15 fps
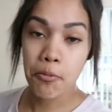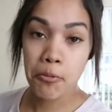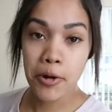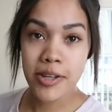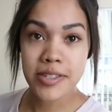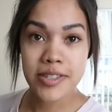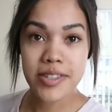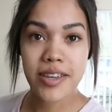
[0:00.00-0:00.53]

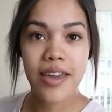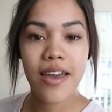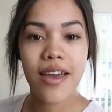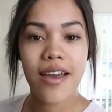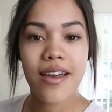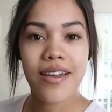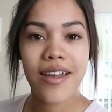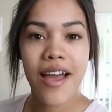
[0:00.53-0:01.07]
once
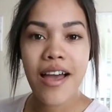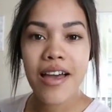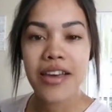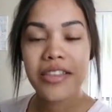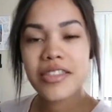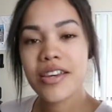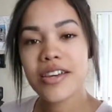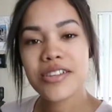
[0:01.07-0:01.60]
again
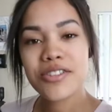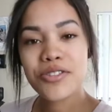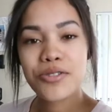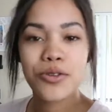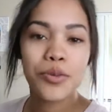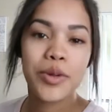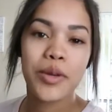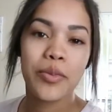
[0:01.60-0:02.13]
the
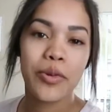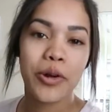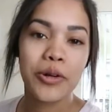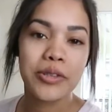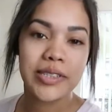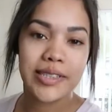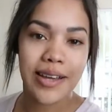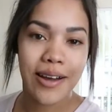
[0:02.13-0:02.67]
subi
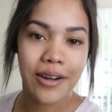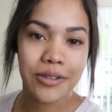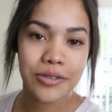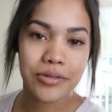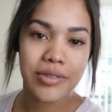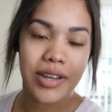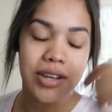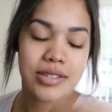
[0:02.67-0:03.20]
broke
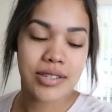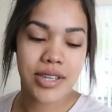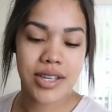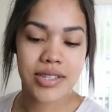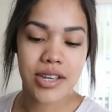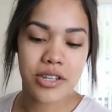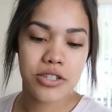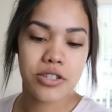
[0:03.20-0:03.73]
down
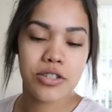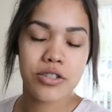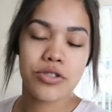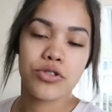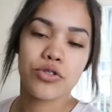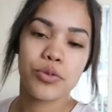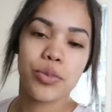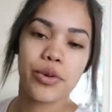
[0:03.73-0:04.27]
sesad's
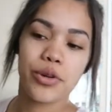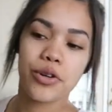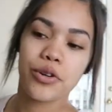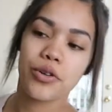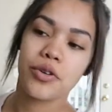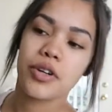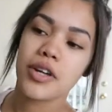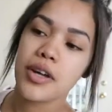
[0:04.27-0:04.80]

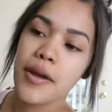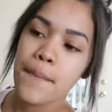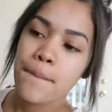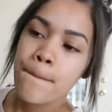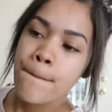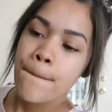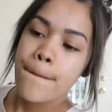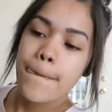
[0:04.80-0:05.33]
subaru
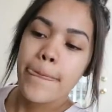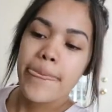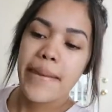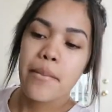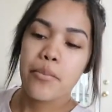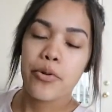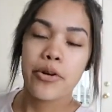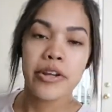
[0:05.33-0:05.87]

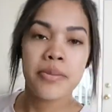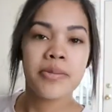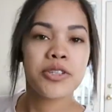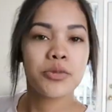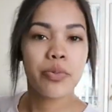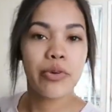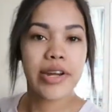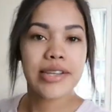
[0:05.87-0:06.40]
pretty
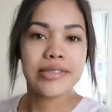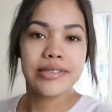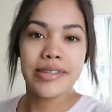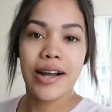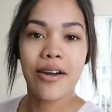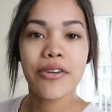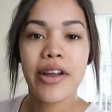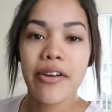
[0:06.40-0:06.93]
much breaks
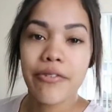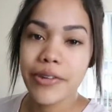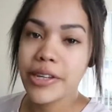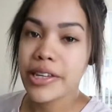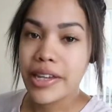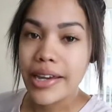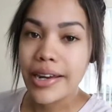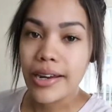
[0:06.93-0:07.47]
down every
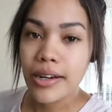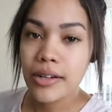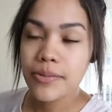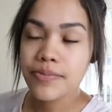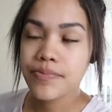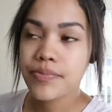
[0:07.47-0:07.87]
year